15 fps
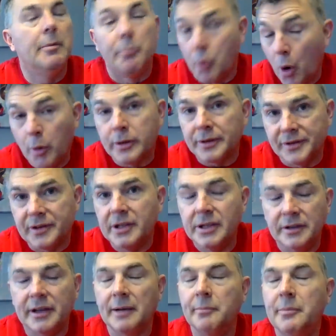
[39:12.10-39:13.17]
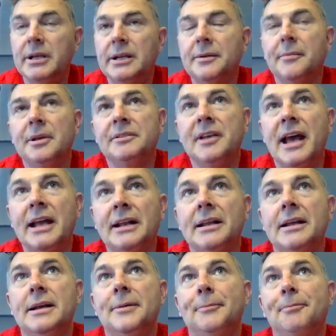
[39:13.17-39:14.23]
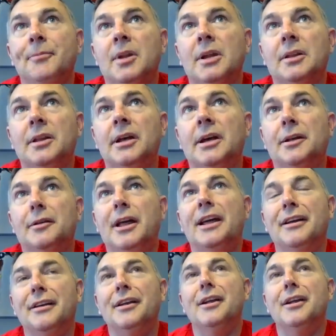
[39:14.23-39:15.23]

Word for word: and broker CDs, I mean, is that the